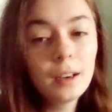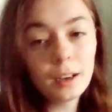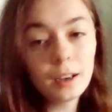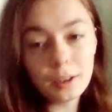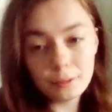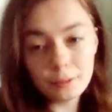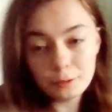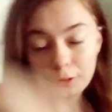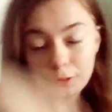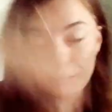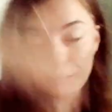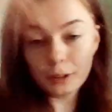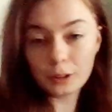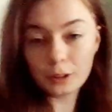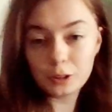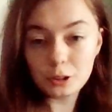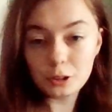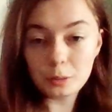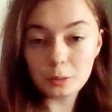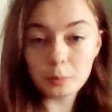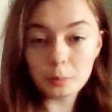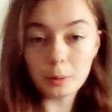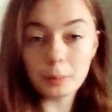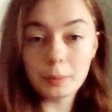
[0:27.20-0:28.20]
I thought I'd
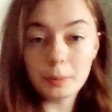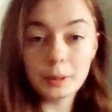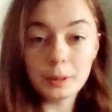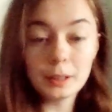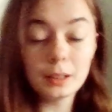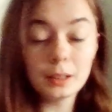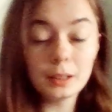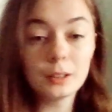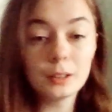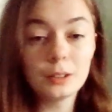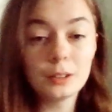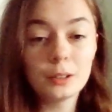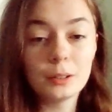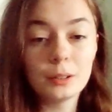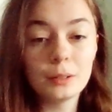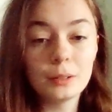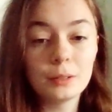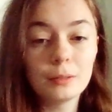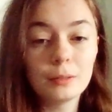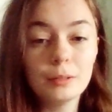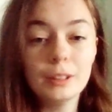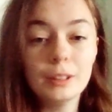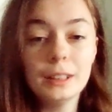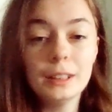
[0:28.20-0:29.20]
just pop in and do a
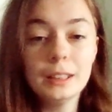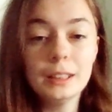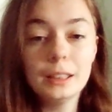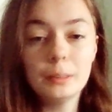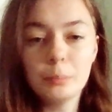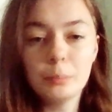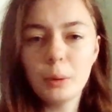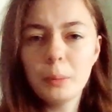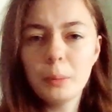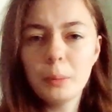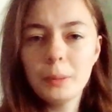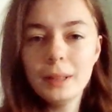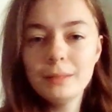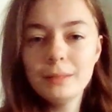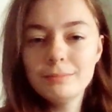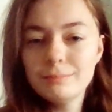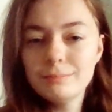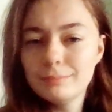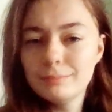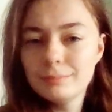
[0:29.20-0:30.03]
really pop in.